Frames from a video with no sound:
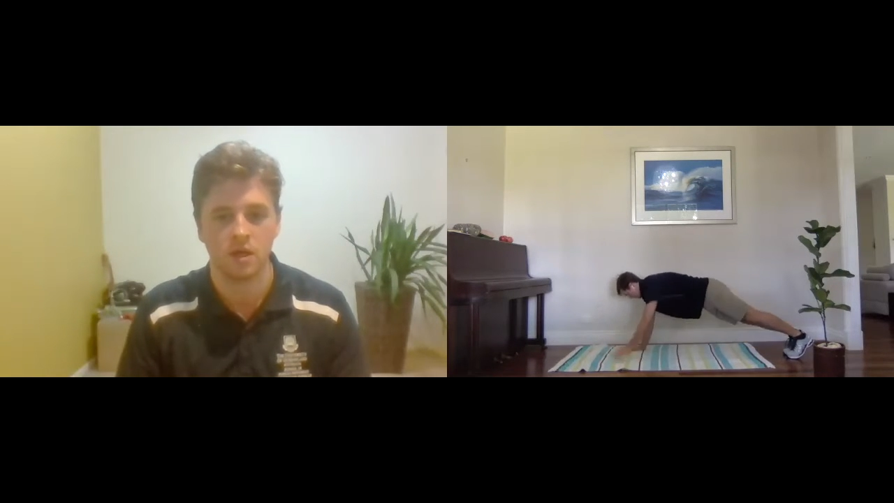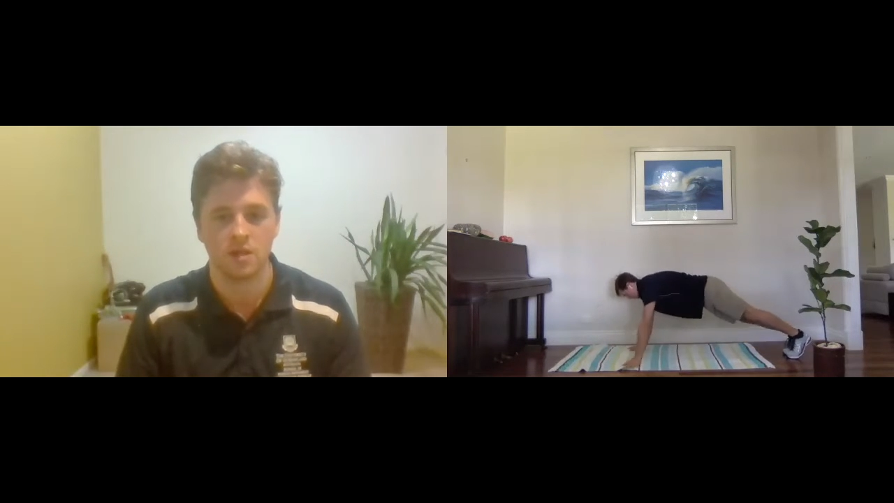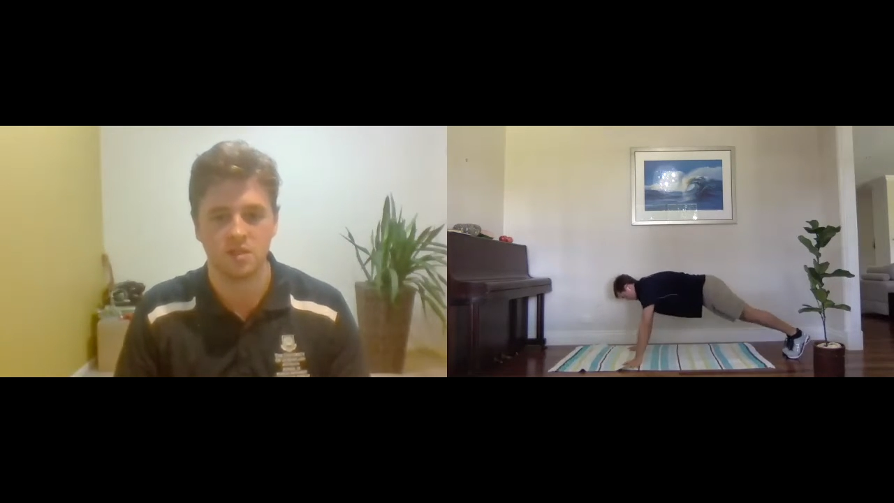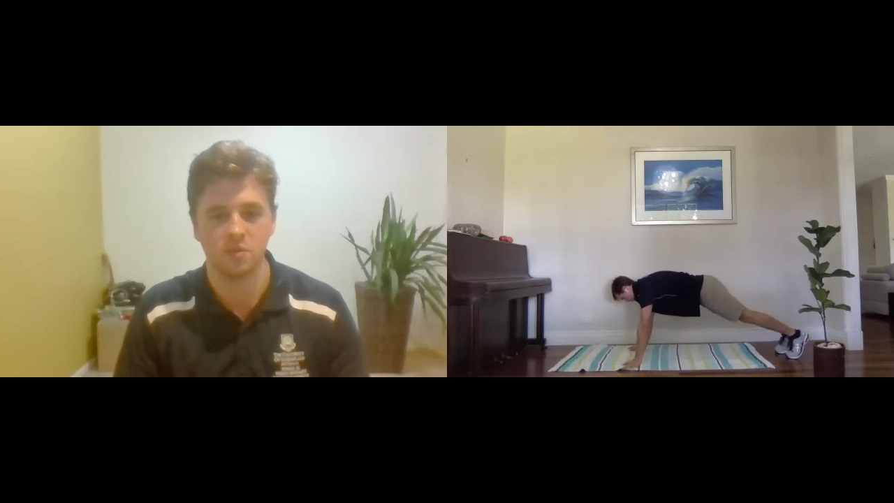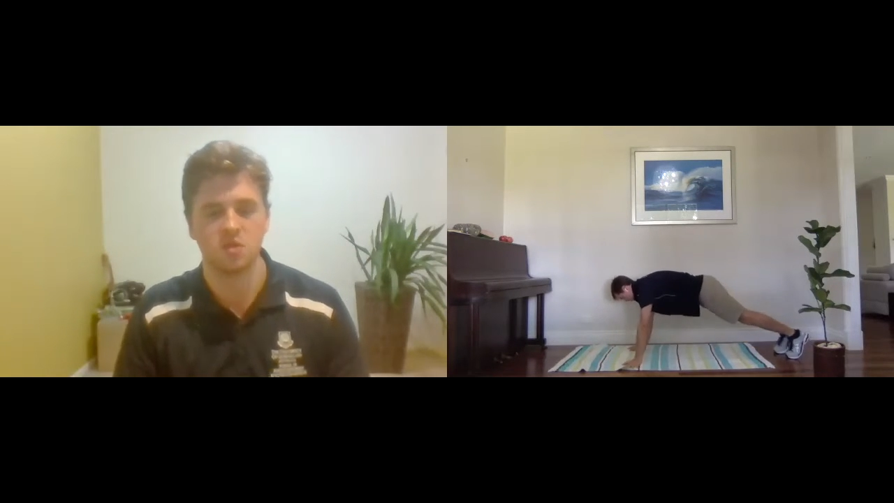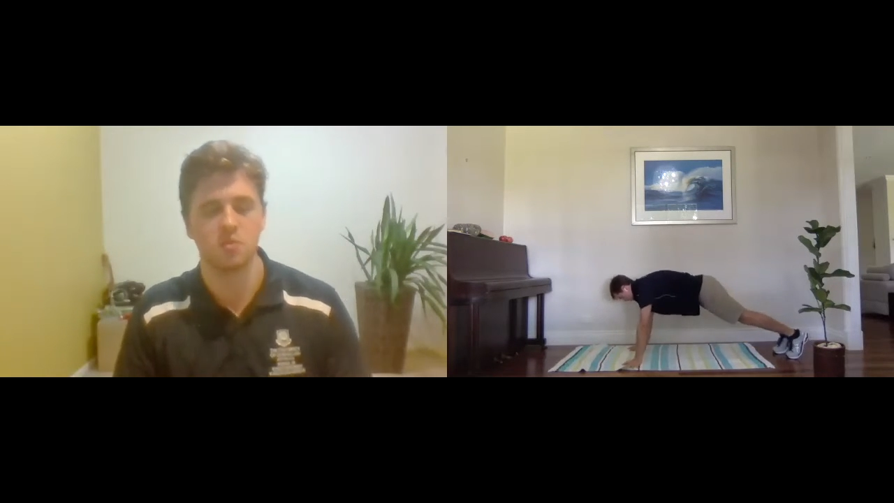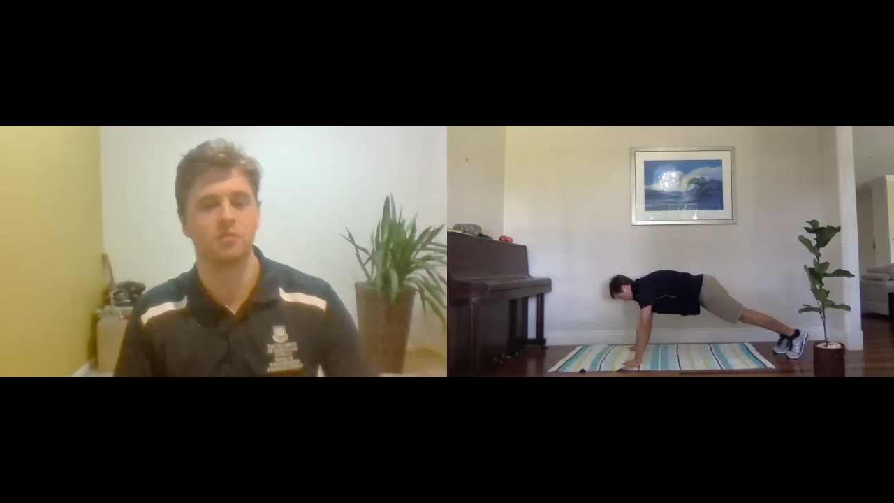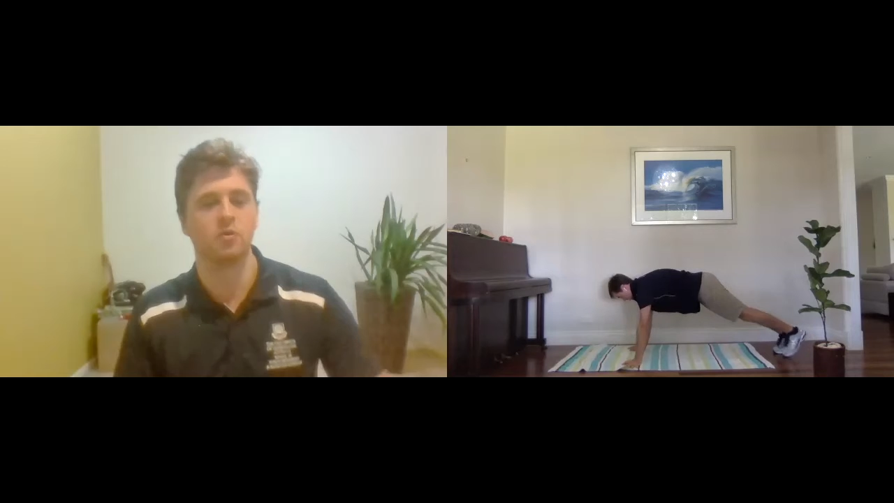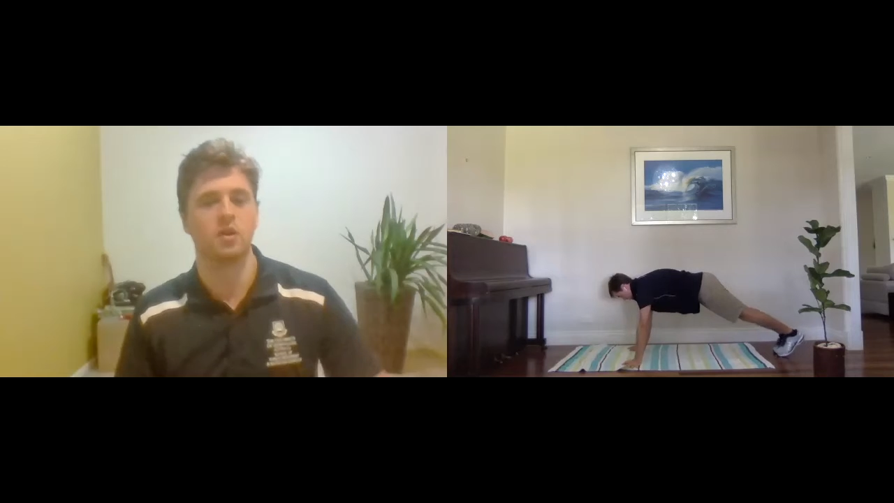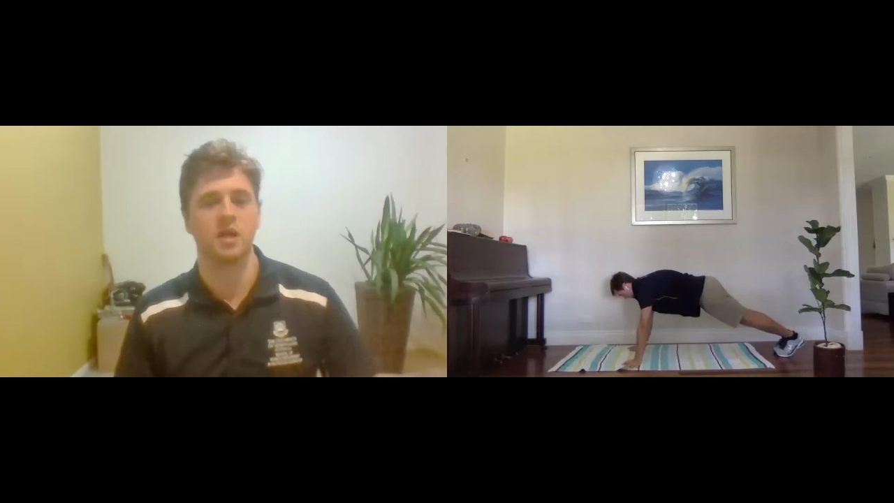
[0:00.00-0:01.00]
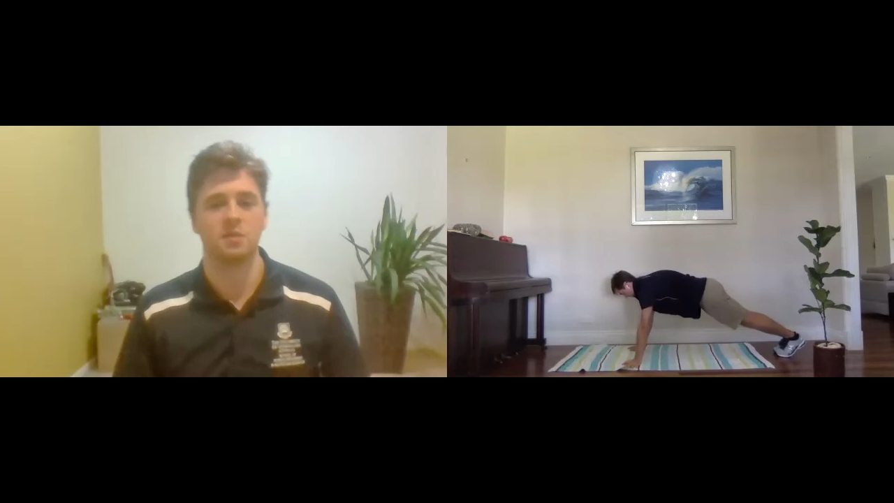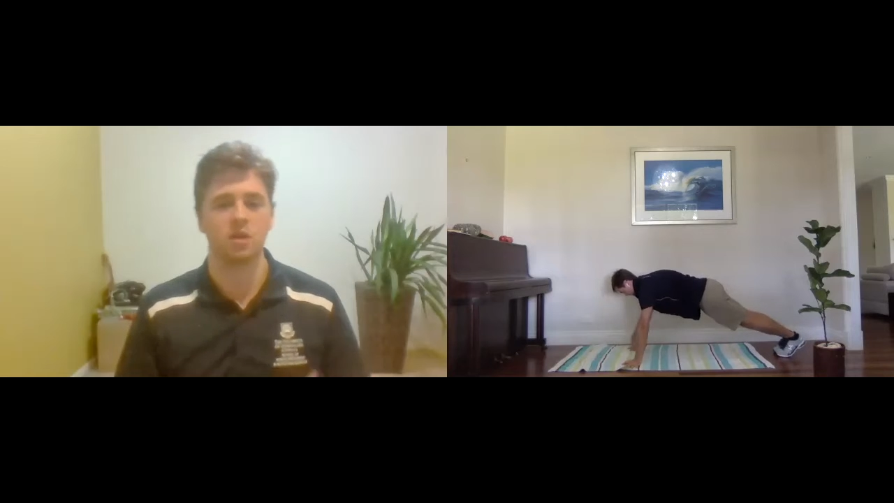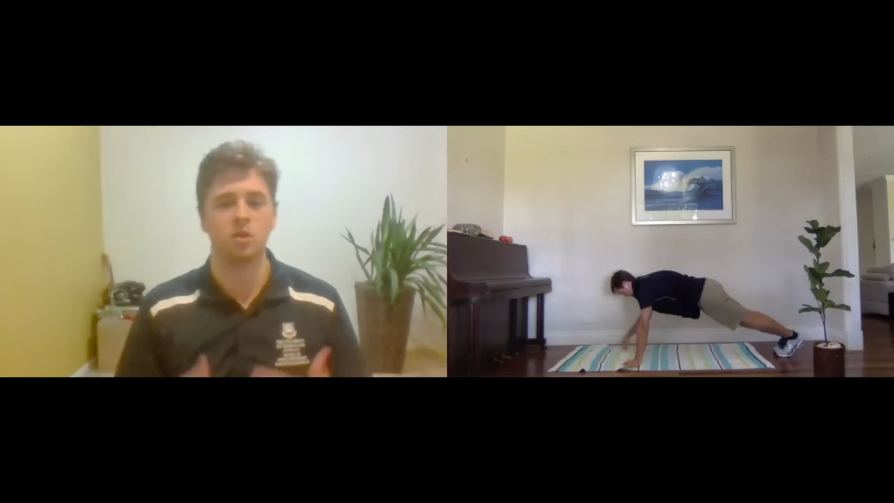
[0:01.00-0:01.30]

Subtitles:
Similar to before, keeping a